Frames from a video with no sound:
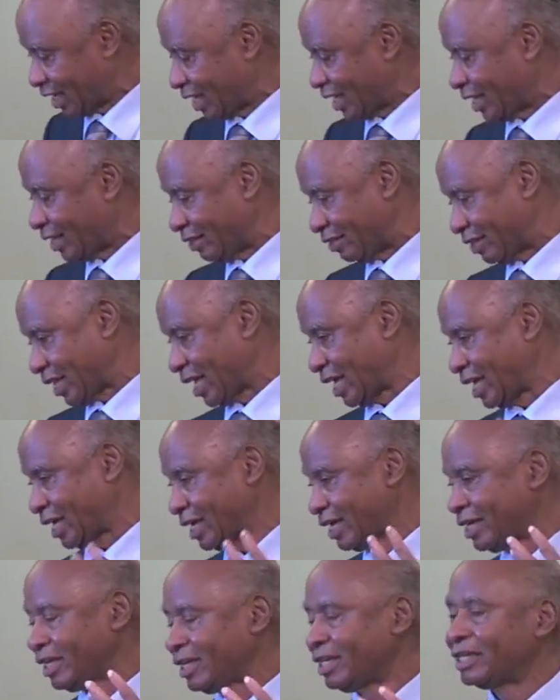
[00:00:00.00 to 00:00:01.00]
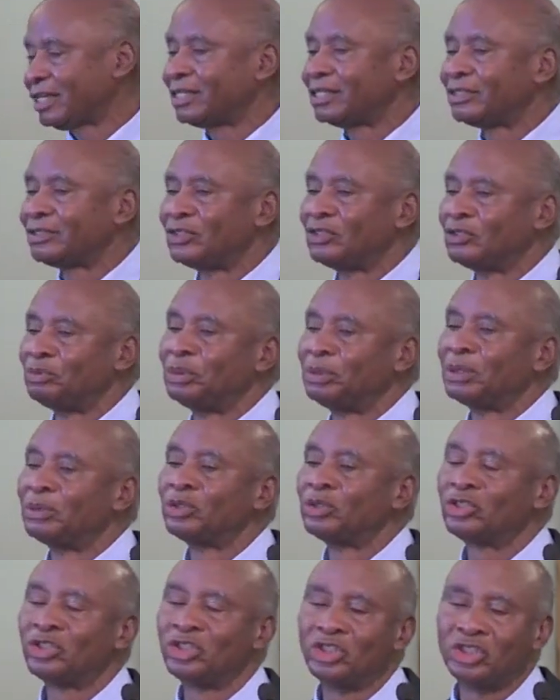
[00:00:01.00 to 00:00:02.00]
then you'll be able
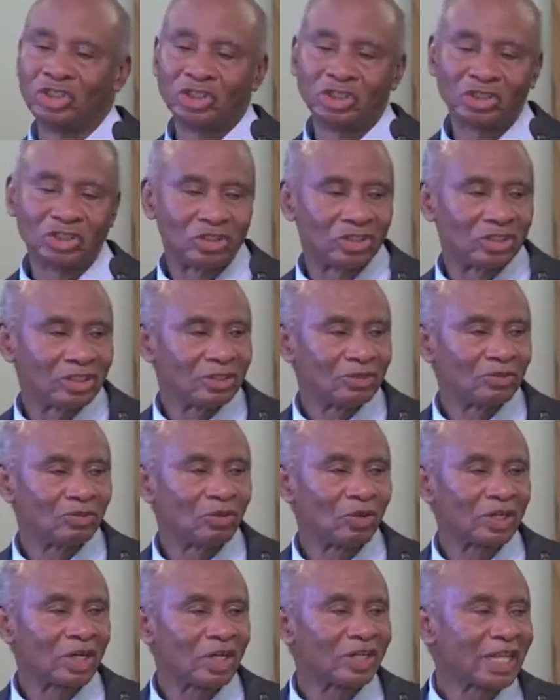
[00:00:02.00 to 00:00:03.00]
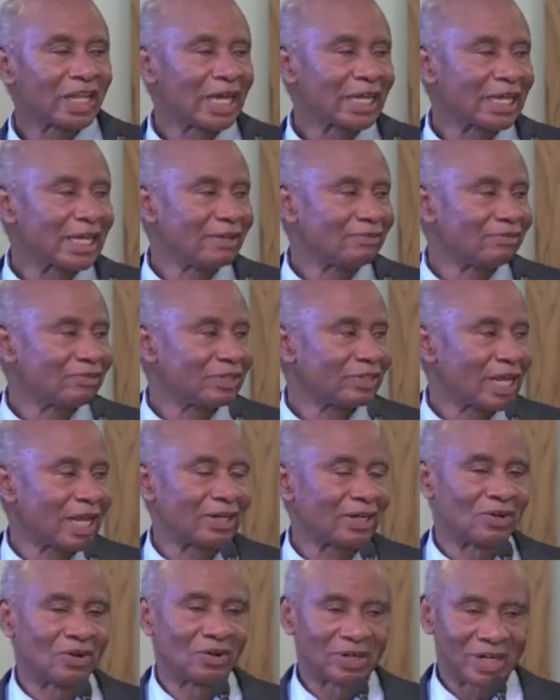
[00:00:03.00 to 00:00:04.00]
to use what other gifts
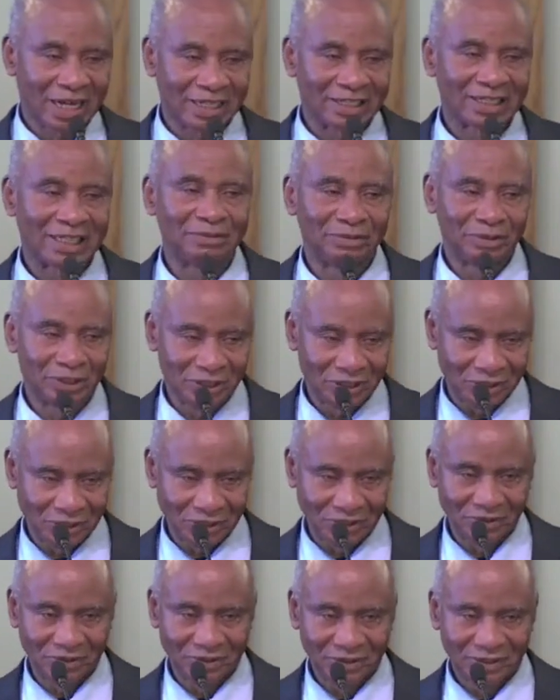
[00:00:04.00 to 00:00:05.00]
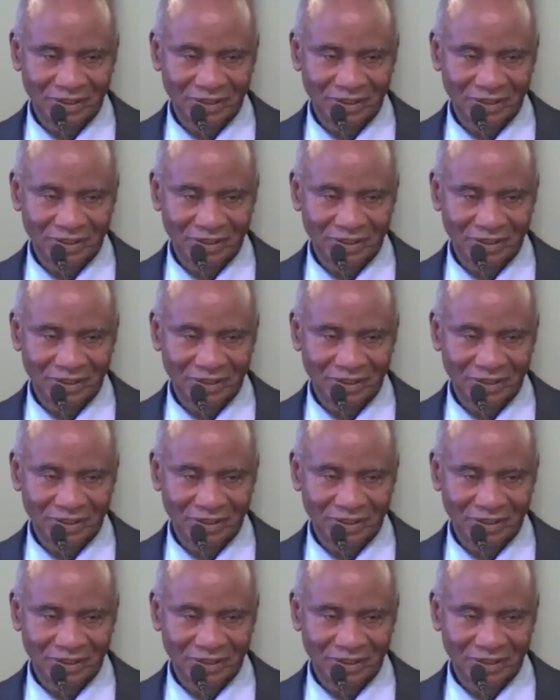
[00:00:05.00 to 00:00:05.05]
that God has given to you.